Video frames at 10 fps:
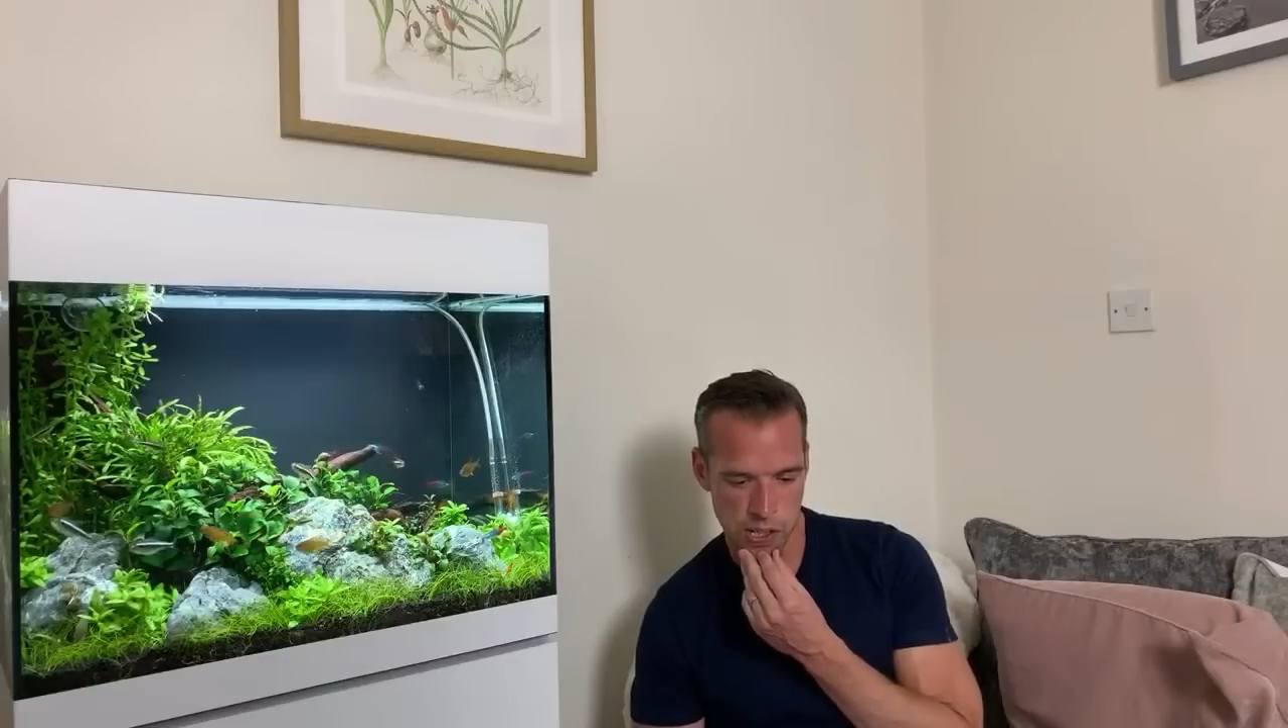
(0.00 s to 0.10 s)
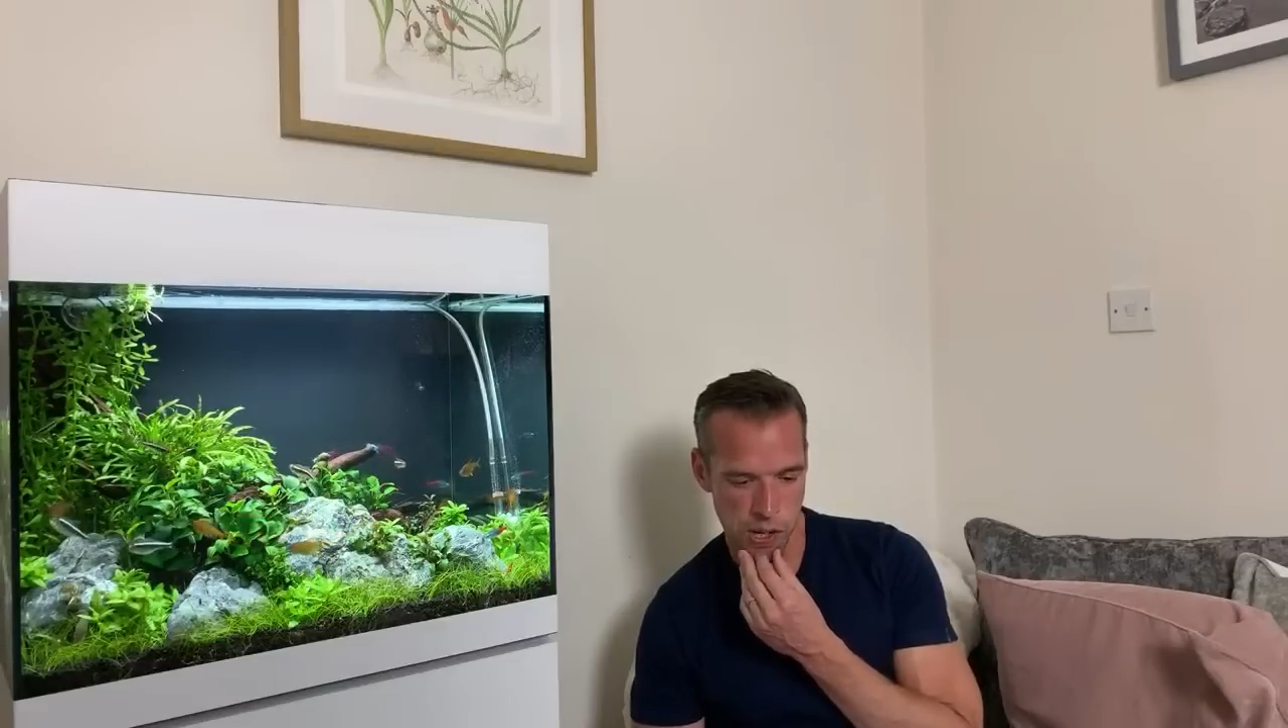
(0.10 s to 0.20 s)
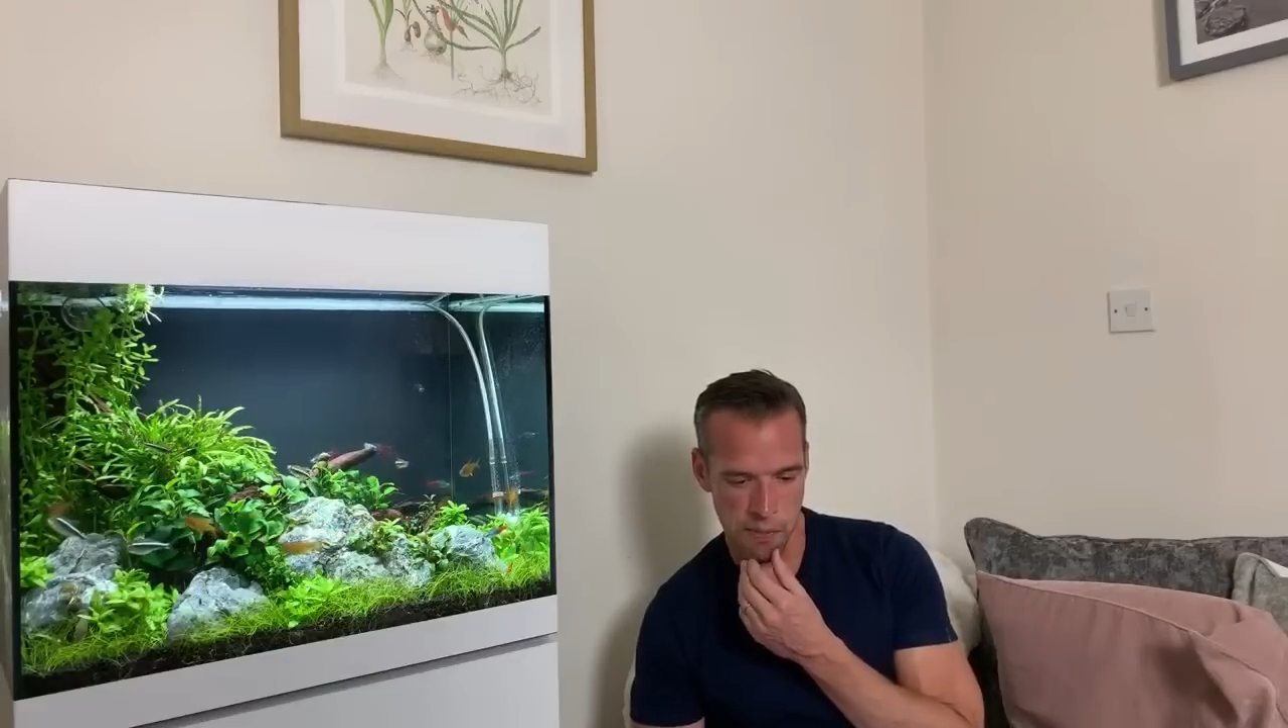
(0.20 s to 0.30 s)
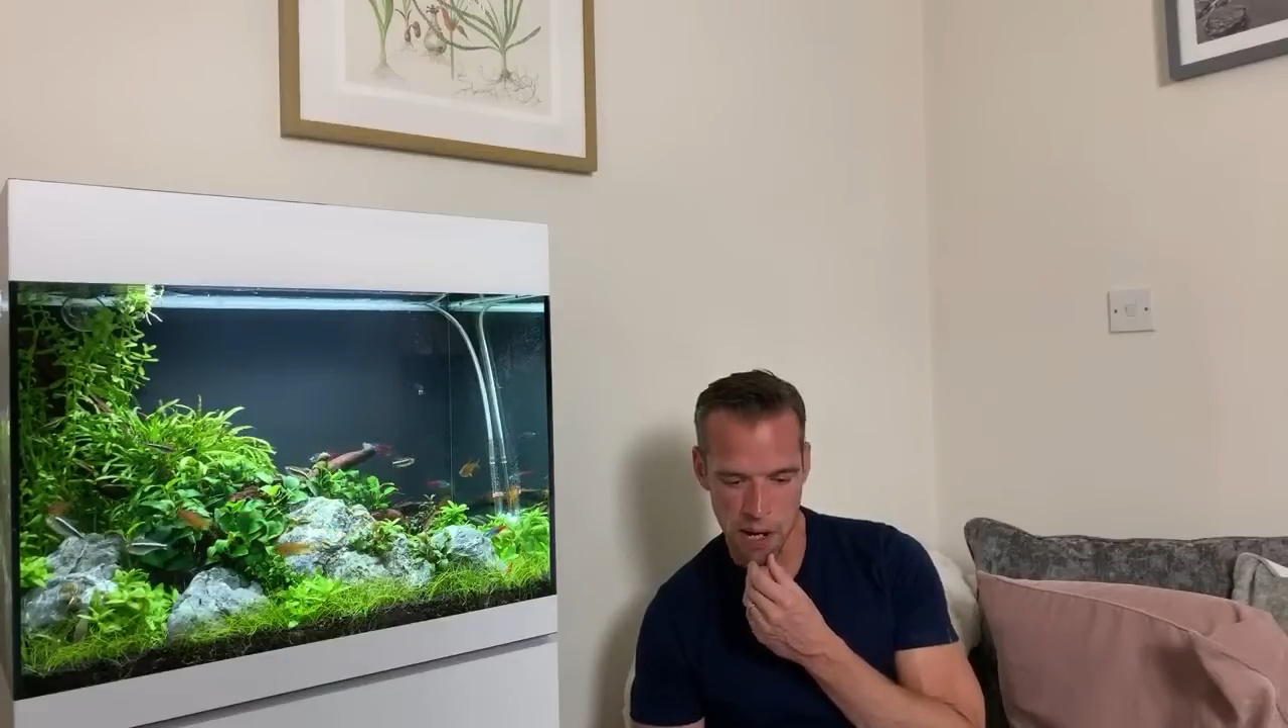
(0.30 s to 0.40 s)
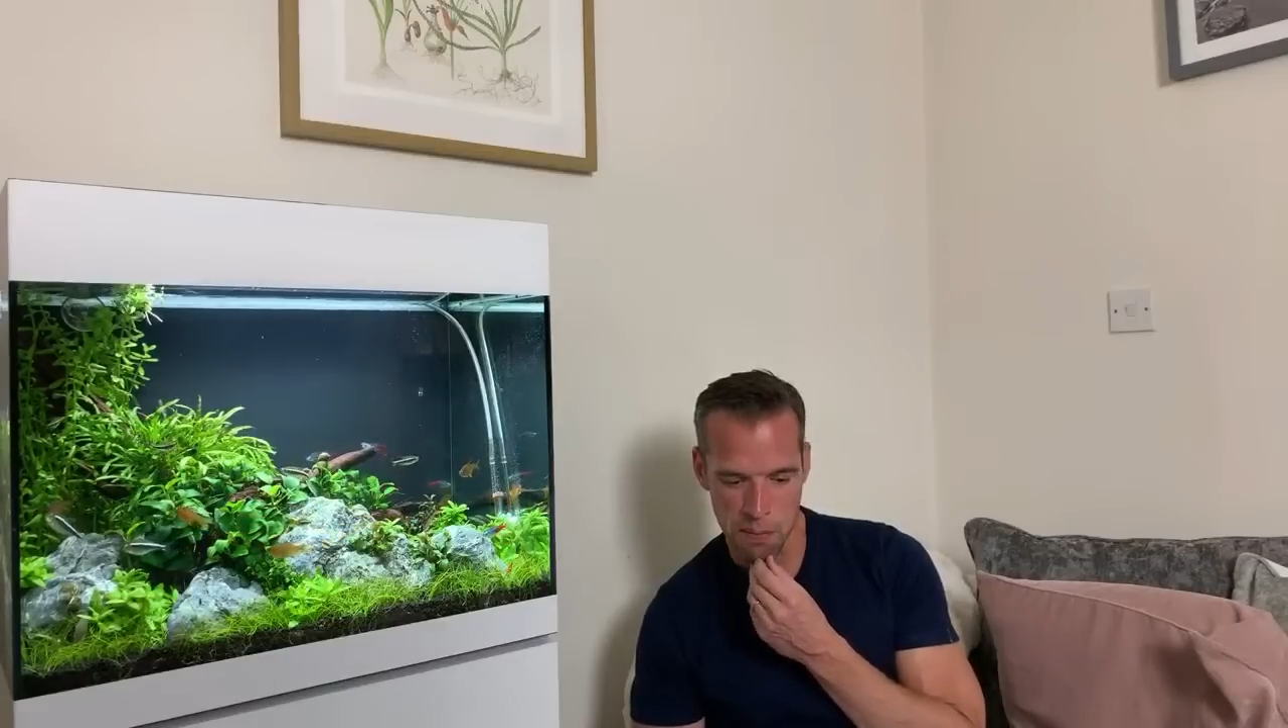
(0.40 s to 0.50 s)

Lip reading: So many